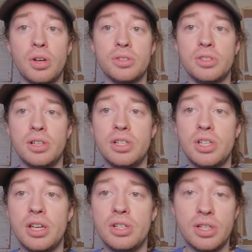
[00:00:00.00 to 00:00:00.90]
constantly
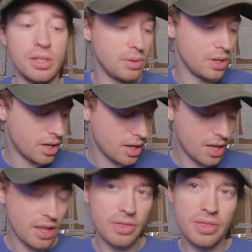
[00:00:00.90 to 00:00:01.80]
changing
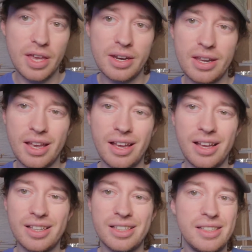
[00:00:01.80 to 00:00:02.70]
then
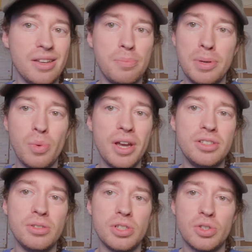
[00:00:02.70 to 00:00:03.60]
it would be way
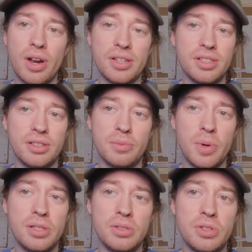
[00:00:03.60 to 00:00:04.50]
too distracting
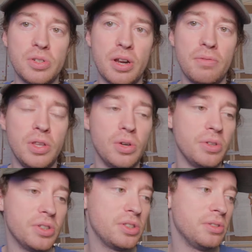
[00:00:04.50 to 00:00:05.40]
for the
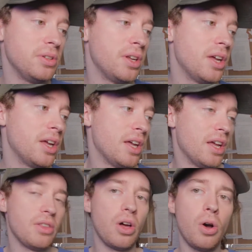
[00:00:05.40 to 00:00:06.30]
audience. And
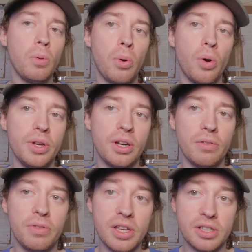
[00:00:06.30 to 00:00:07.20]
the whole point
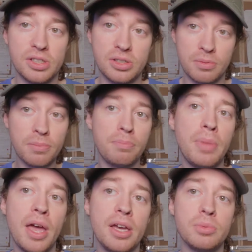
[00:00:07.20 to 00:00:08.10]
of this,
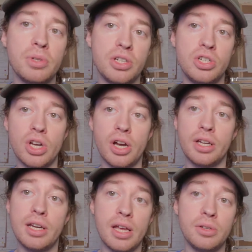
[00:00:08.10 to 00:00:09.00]
paired with a
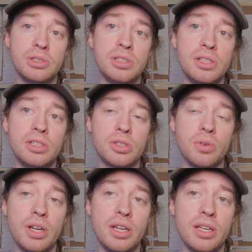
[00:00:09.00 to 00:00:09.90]
giant LCD
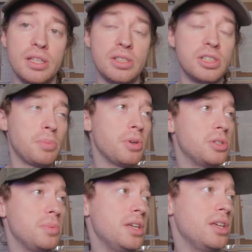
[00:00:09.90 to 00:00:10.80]
screen, is it's supposed
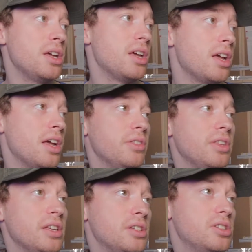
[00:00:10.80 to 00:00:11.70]
to be
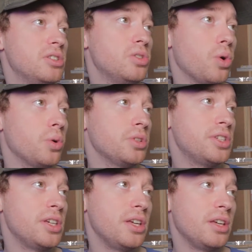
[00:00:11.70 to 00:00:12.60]
this
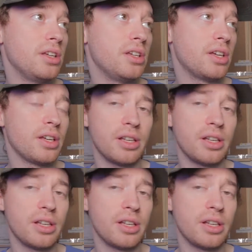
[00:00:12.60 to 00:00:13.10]
daunting,